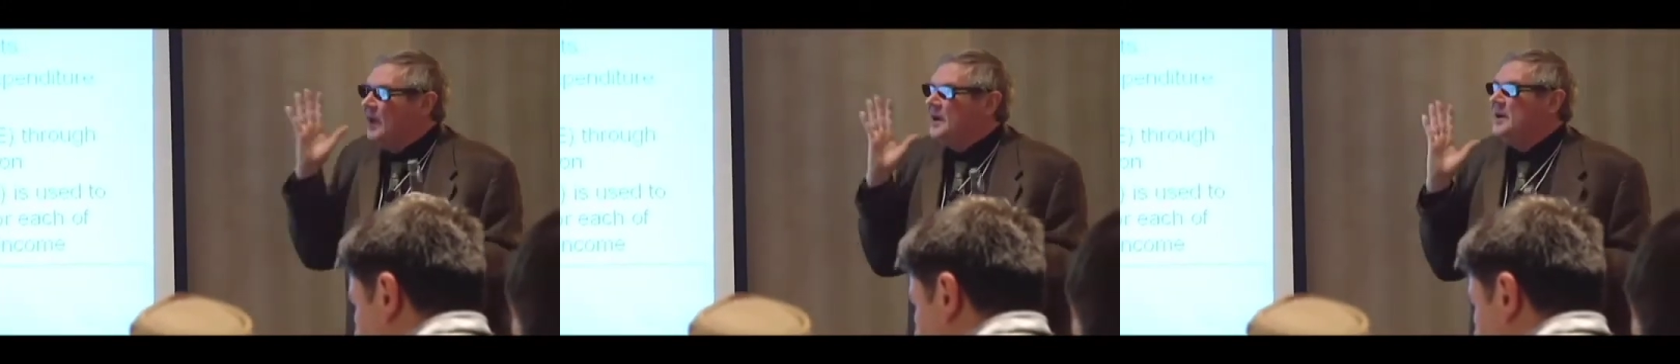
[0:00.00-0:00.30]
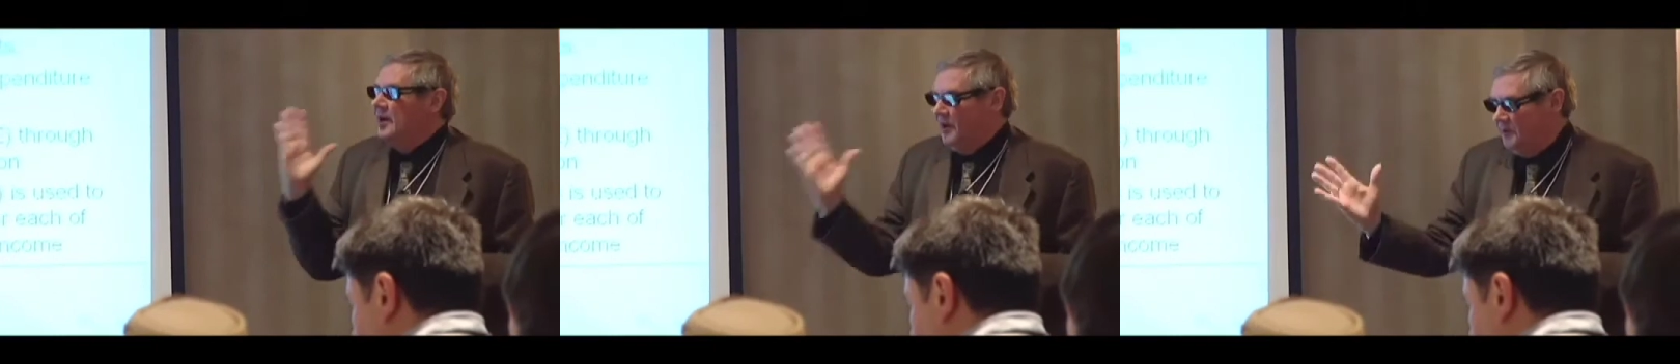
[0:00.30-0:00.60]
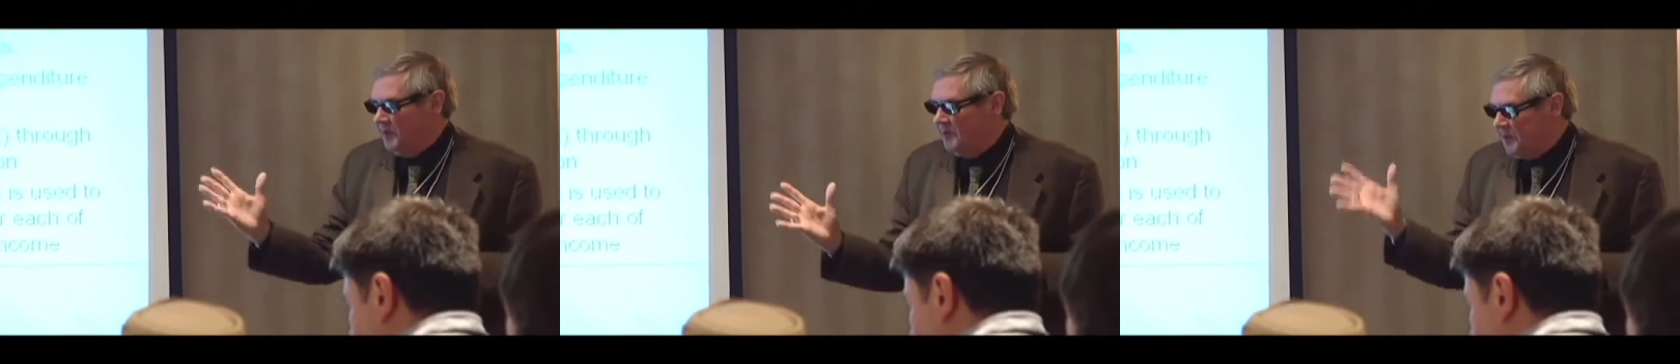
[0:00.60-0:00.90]
nearly
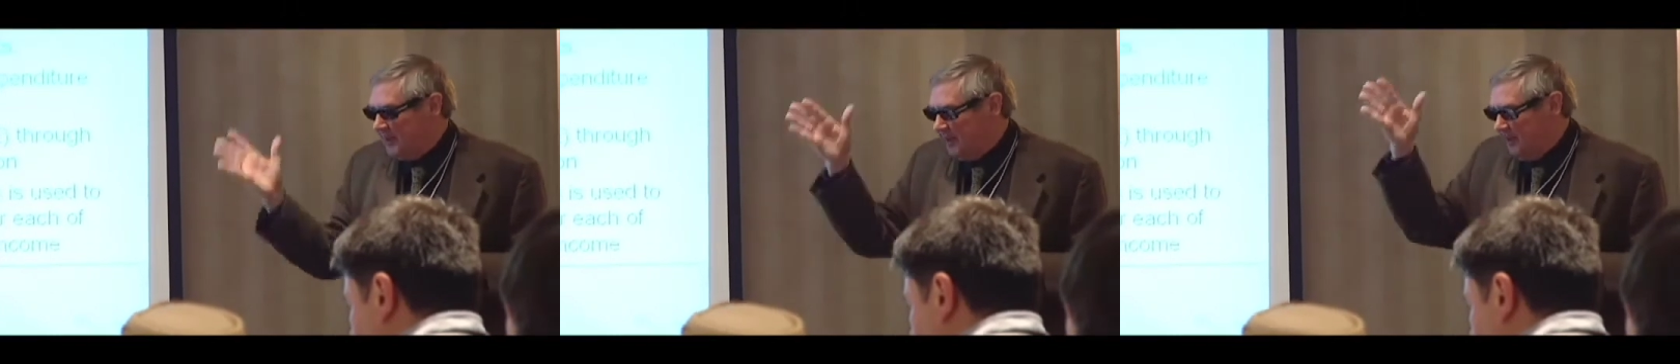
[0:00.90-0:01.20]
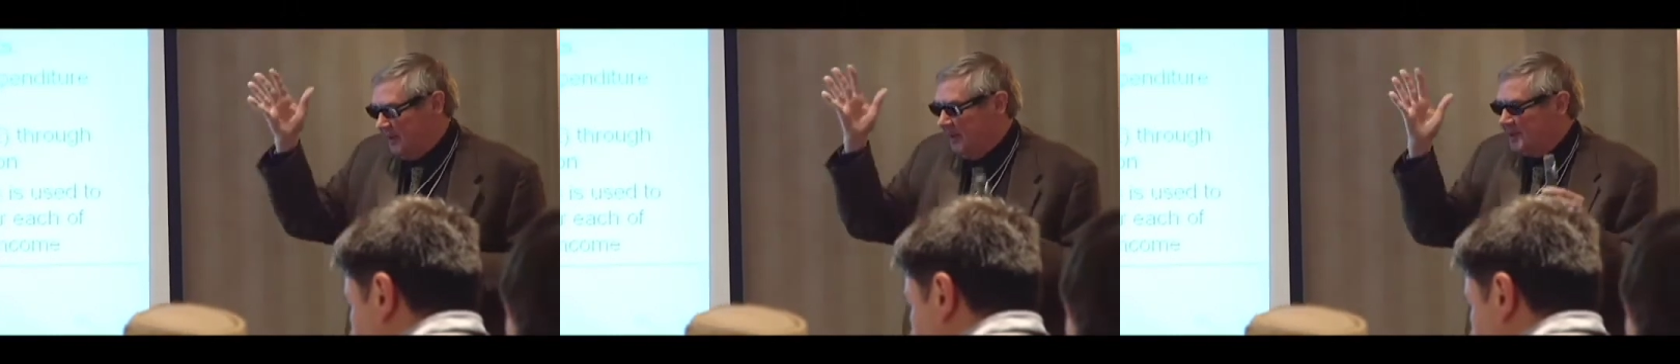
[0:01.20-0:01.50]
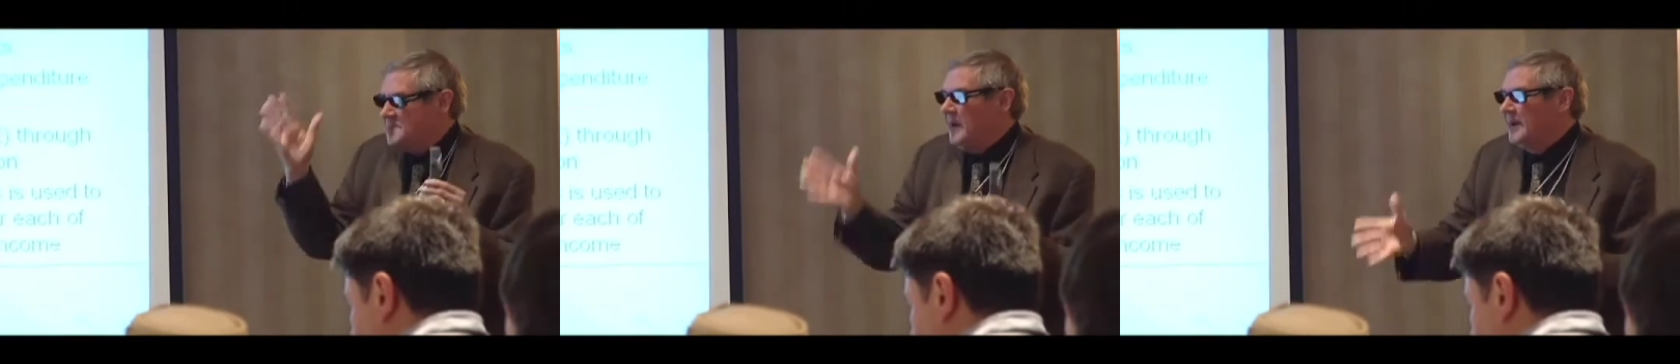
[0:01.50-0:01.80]
50
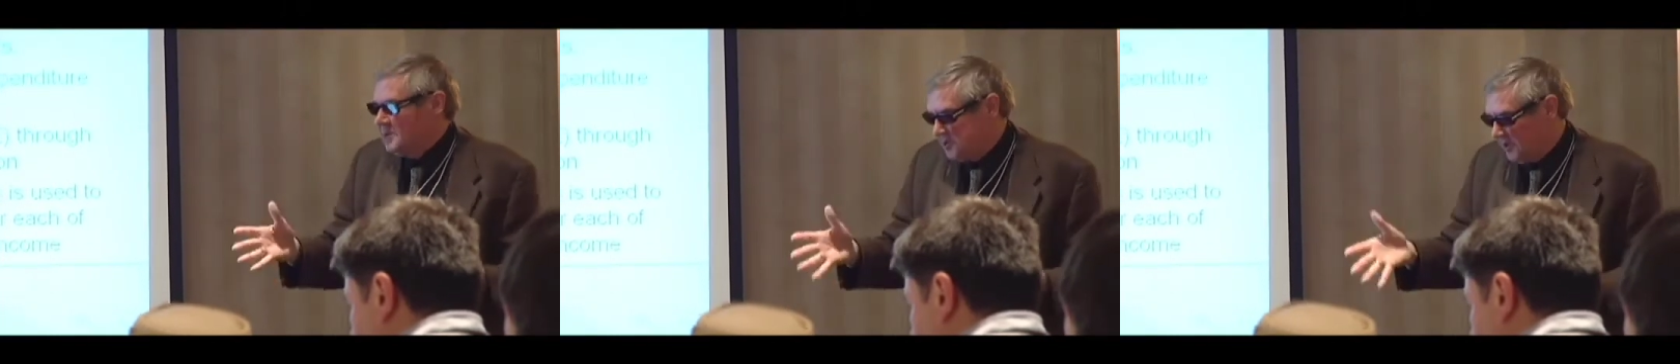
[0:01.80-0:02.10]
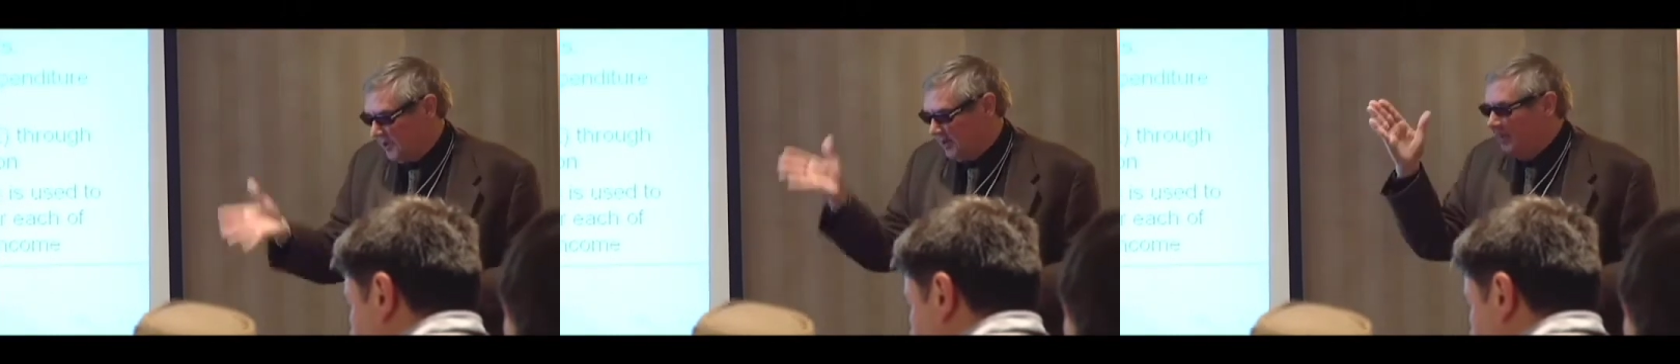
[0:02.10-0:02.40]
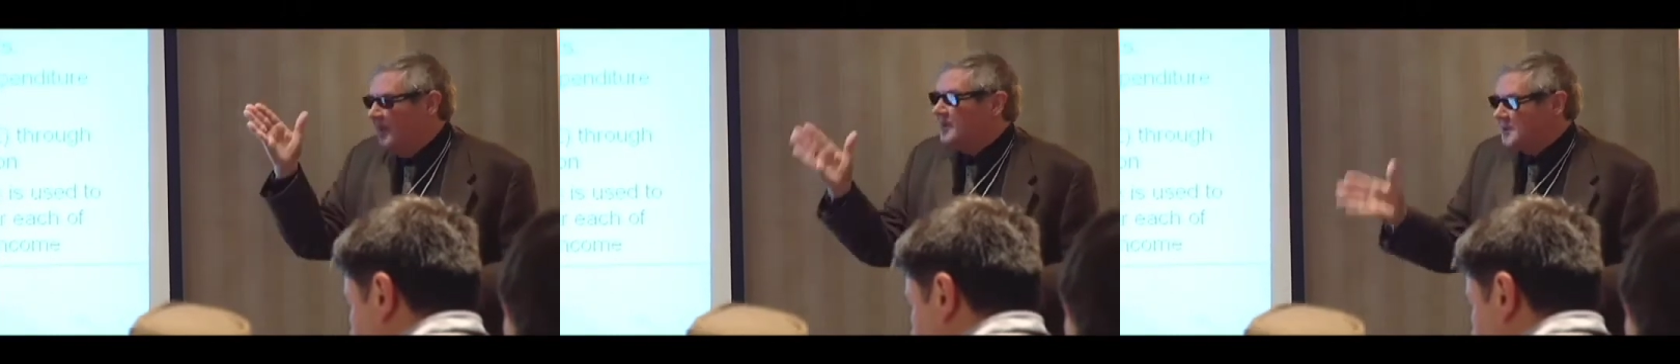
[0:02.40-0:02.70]

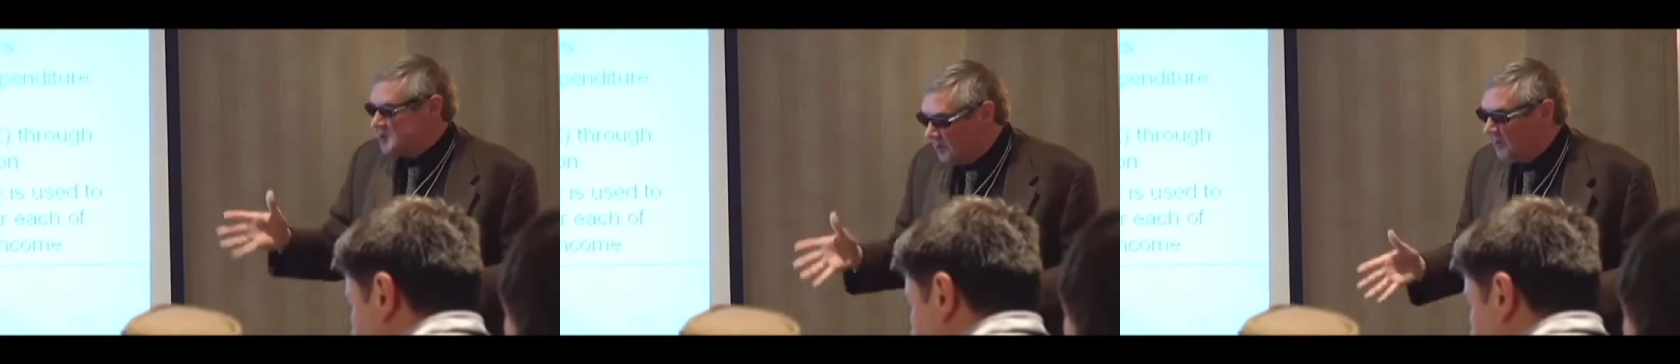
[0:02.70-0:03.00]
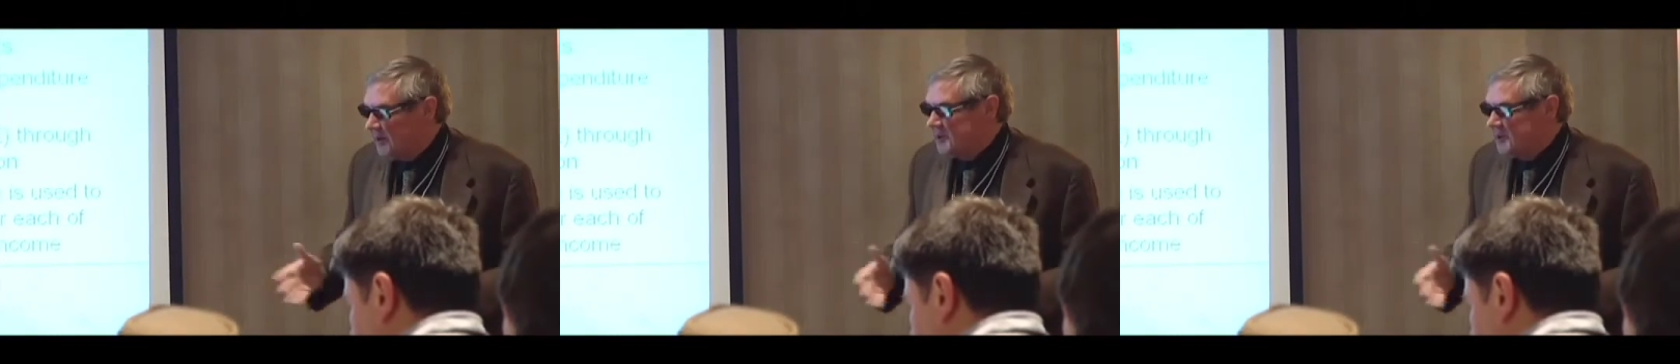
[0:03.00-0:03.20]
consumer